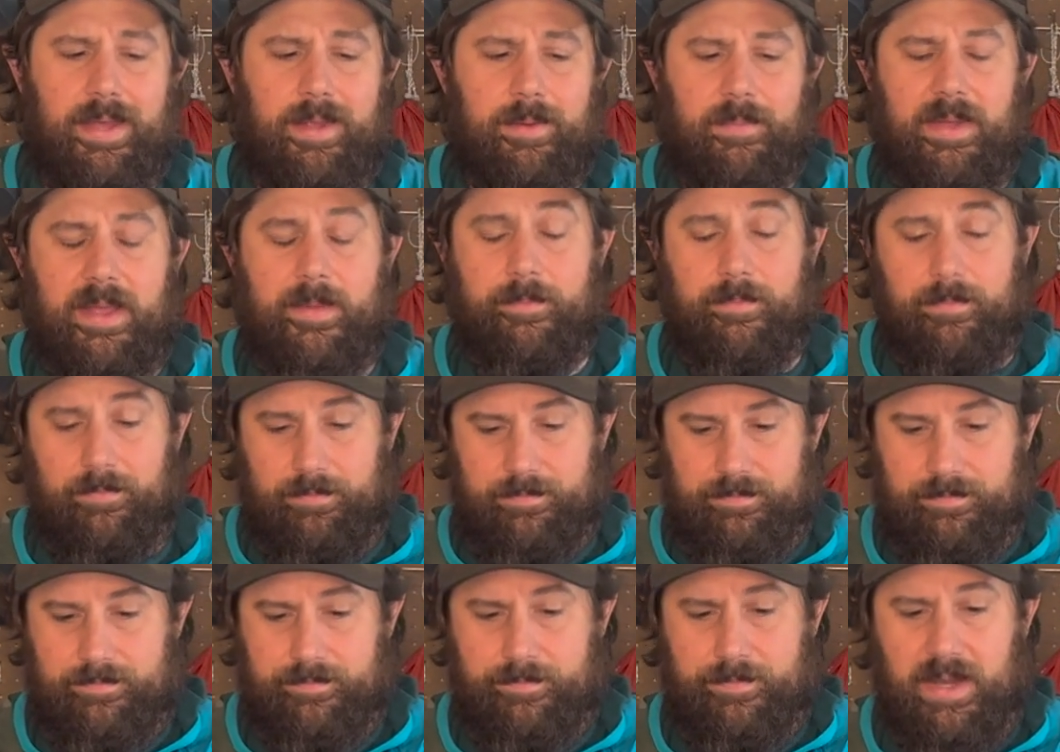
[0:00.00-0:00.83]
my
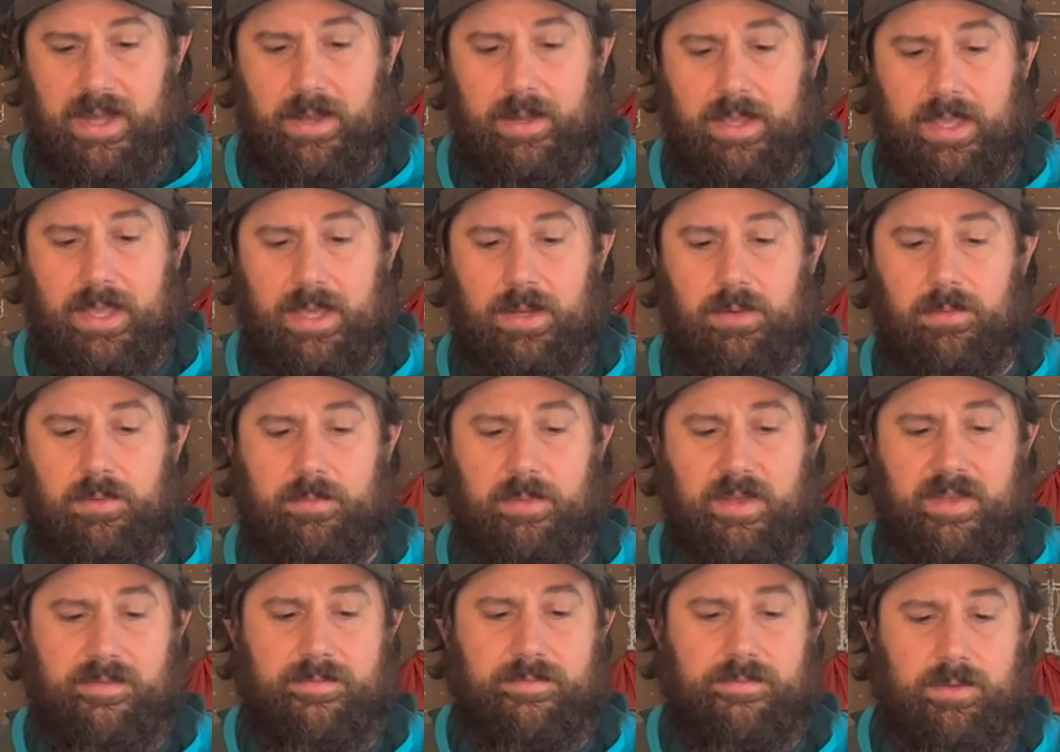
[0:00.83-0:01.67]
bear can with
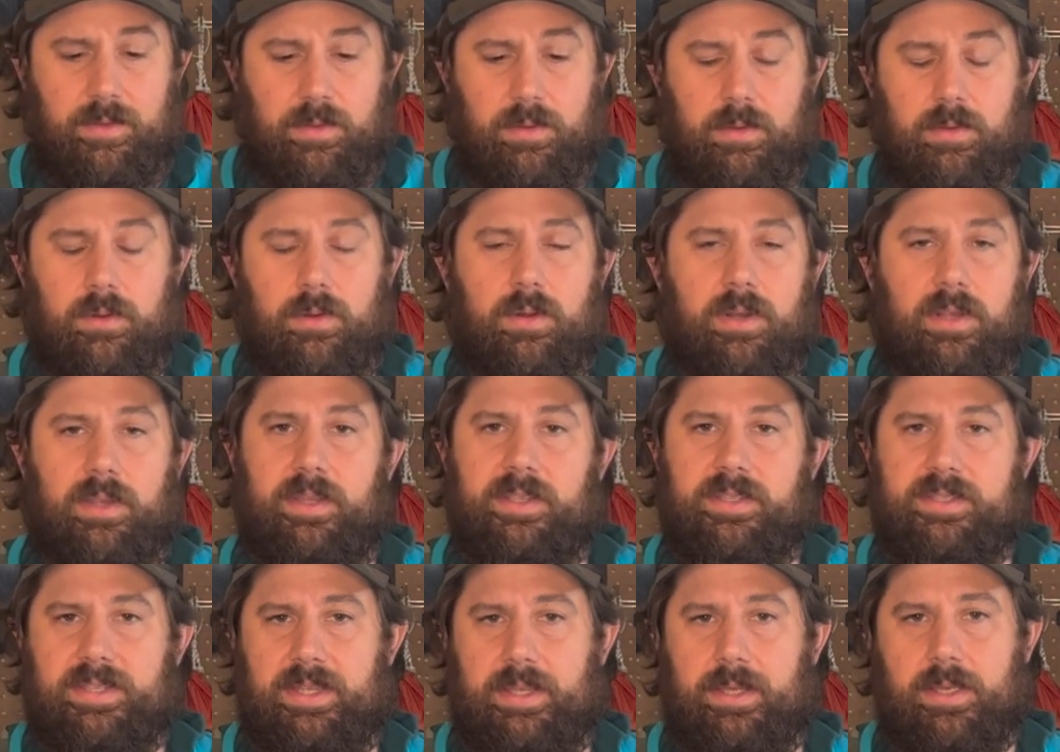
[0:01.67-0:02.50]
my food, or at
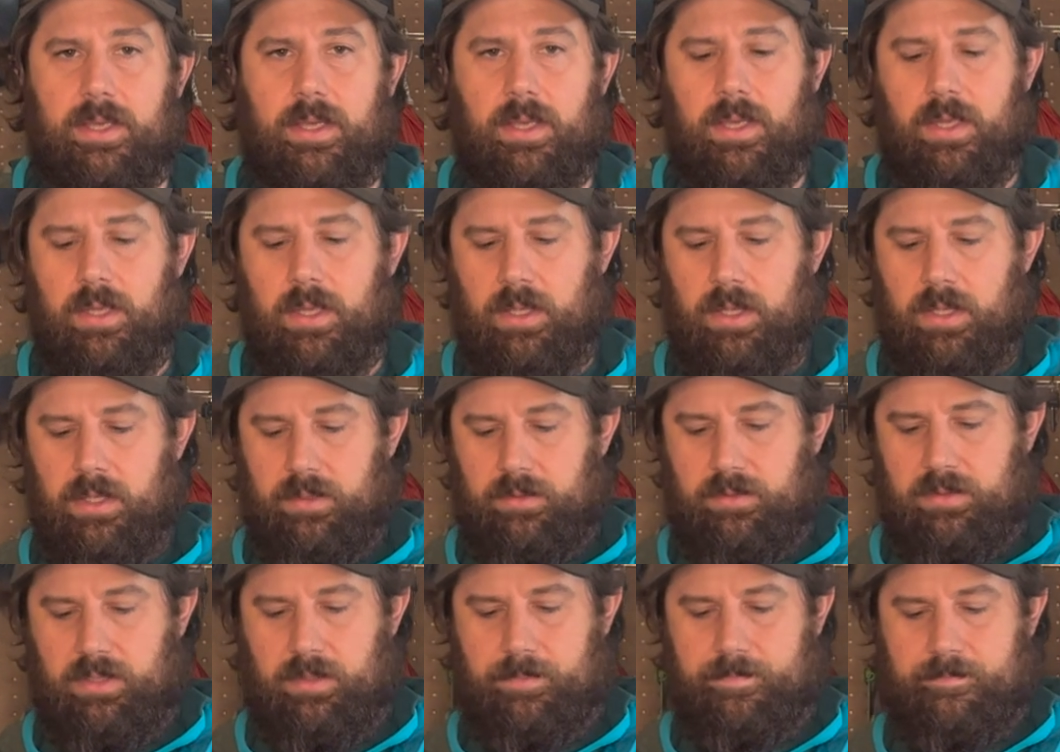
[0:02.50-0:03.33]
least like
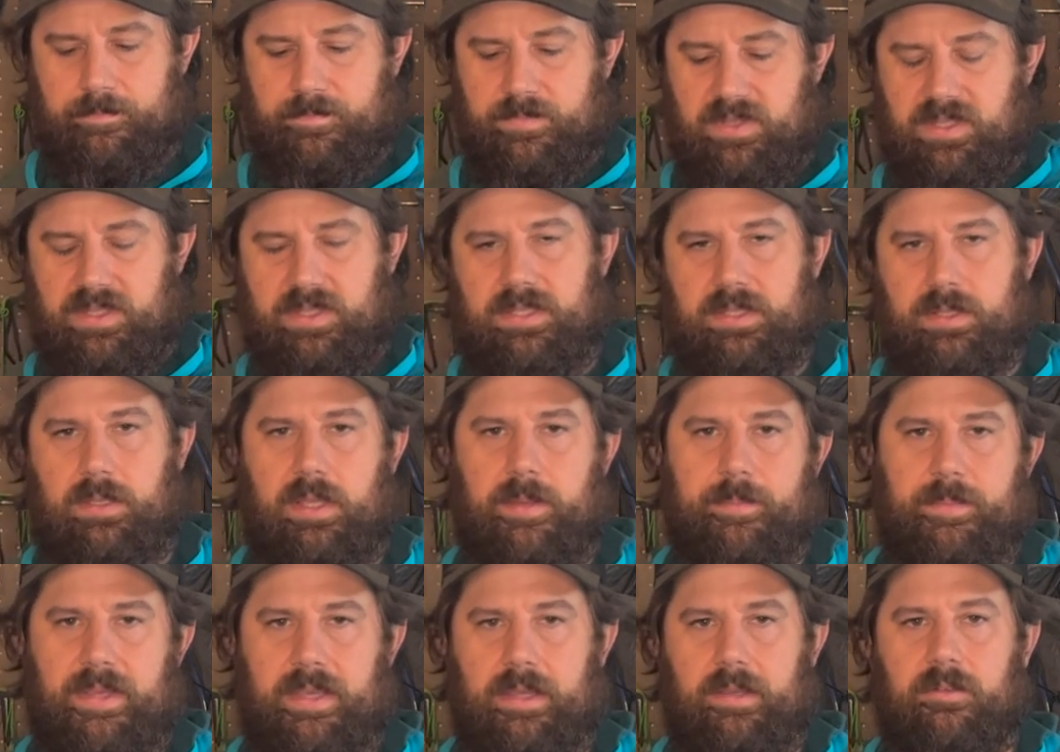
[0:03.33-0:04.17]
the
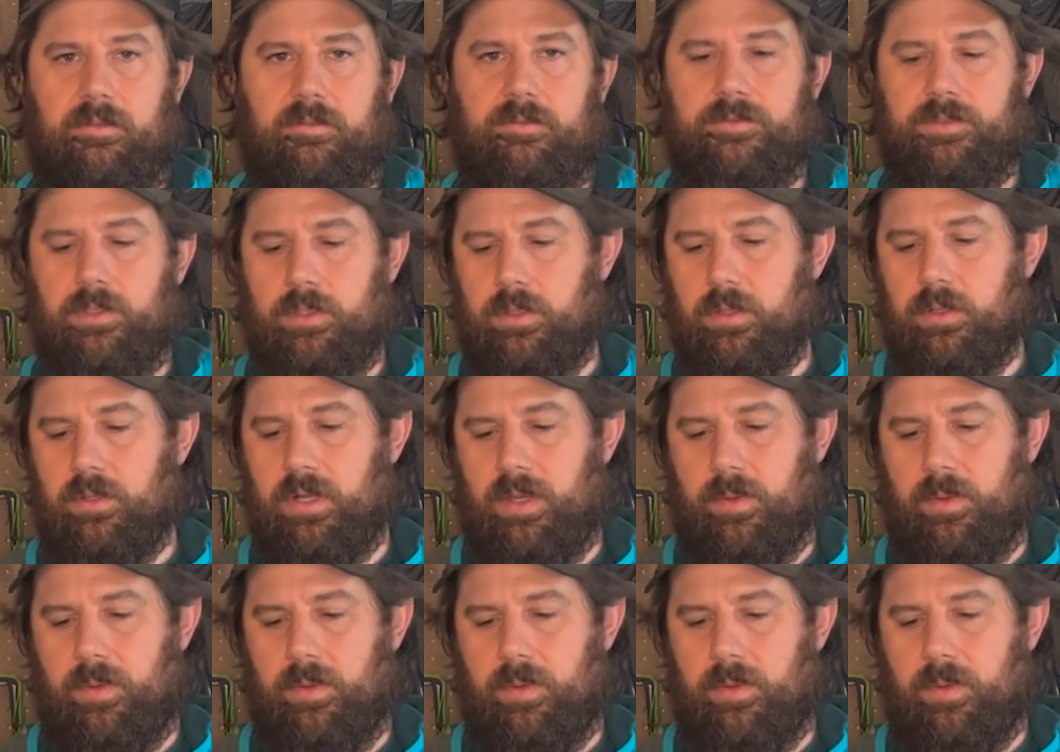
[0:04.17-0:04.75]
sleeping food.